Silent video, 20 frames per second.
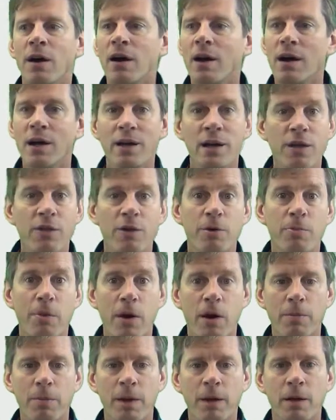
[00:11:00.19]
another
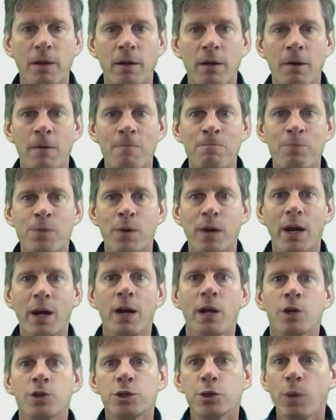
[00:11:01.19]
department.
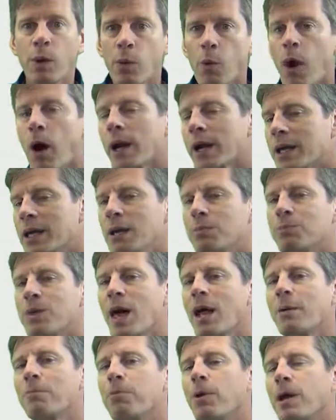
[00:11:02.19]
So we want to keep
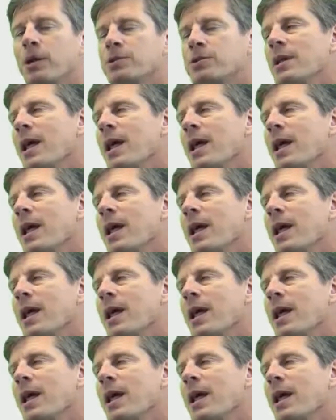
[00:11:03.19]
that in place.